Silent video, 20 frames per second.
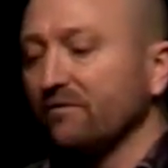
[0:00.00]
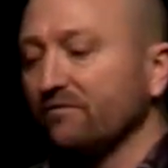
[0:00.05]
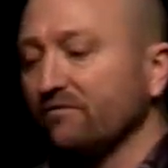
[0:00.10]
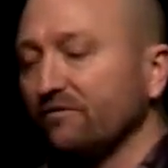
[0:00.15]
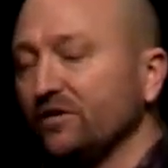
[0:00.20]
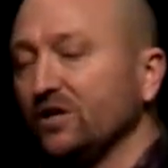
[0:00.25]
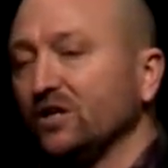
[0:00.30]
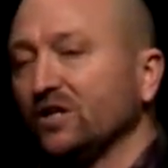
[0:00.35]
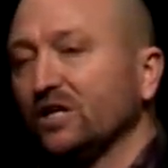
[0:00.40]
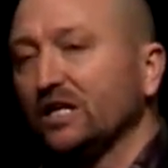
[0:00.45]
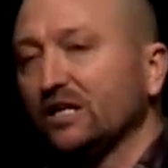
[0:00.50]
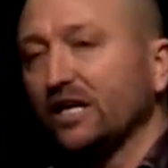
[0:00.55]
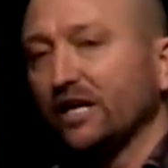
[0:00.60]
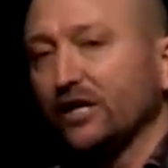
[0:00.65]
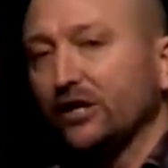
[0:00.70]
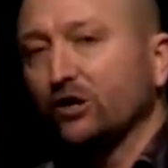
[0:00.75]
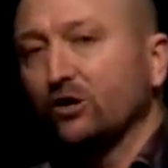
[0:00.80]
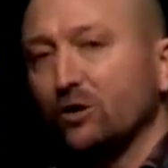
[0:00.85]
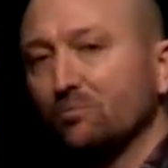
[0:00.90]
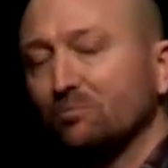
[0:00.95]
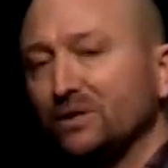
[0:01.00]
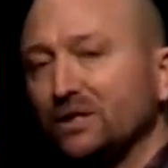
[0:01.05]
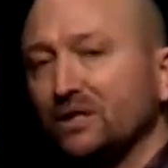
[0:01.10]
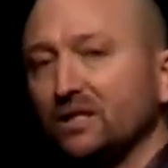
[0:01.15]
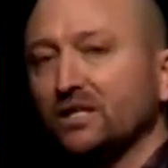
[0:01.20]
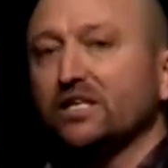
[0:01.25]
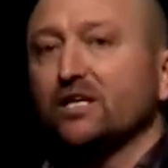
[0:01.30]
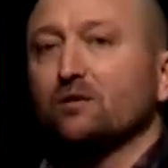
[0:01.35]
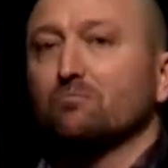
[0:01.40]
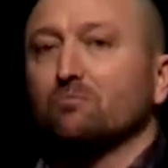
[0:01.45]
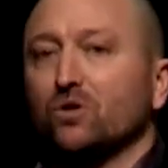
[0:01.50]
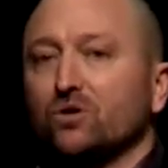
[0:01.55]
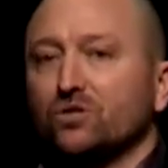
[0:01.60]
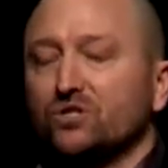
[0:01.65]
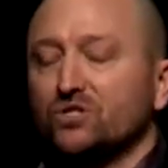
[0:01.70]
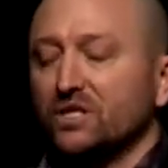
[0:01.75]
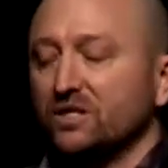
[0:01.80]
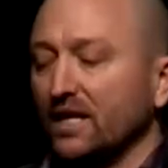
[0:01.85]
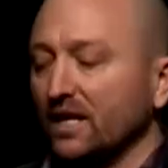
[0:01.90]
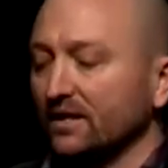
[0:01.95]
feeling like you're completely immersed in
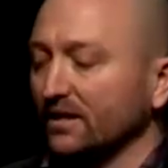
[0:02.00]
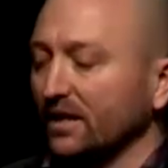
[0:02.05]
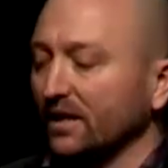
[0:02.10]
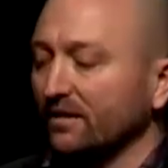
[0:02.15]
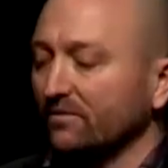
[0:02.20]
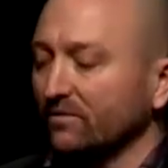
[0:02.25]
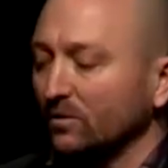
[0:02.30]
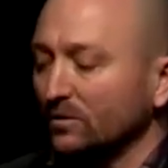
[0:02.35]
that level.